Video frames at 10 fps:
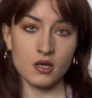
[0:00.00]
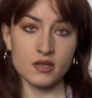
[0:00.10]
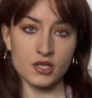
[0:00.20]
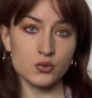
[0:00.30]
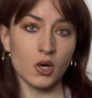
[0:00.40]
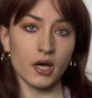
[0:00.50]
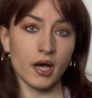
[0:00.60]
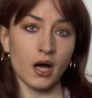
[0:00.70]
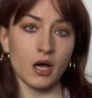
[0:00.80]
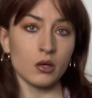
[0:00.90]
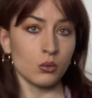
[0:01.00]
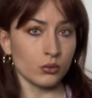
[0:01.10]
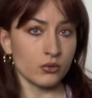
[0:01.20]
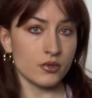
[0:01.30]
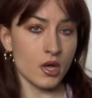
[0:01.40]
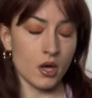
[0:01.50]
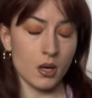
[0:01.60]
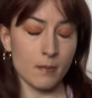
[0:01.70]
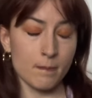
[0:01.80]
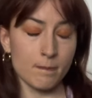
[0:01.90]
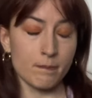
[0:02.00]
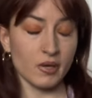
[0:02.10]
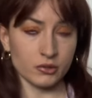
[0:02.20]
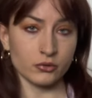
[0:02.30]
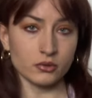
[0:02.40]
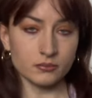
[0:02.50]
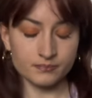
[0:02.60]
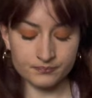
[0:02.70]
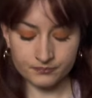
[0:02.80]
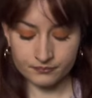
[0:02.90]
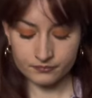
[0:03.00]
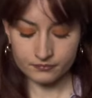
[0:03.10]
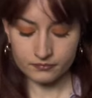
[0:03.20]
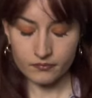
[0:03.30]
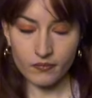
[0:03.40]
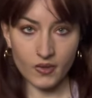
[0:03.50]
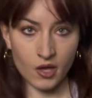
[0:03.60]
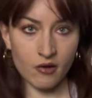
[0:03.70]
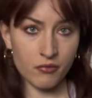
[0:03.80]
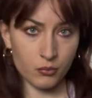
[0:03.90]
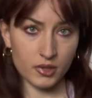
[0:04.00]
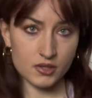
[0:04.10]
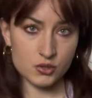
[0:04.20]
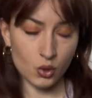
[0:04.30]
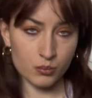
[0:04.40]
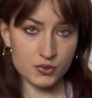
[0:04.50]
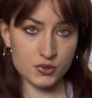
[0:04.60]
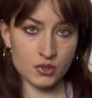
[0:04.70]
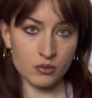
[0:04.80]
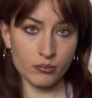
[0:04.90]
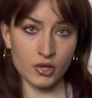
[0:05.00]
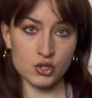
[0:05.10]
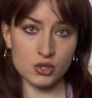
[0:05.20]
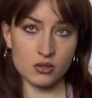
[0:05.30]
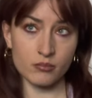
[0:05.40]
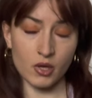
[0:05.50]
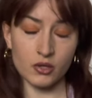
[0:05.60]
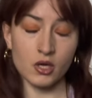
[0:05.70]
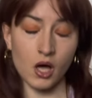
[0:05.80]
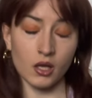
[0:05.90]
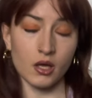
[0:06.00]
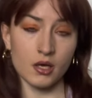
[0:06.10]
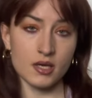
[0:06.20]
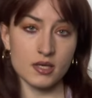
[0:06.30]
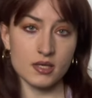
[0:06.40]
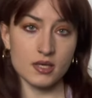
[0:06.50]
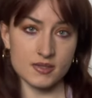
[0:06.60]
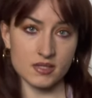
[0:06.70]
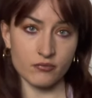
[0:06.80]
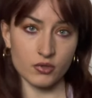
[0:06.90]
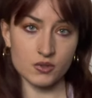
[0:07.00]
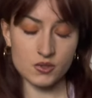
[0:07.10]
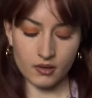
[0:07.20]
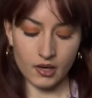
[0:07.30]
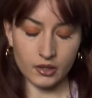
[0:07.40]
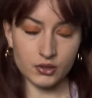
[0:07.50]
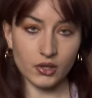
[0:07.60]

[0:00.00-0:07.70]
that's why I ordered the bundle of three tops but but the colour is different. I could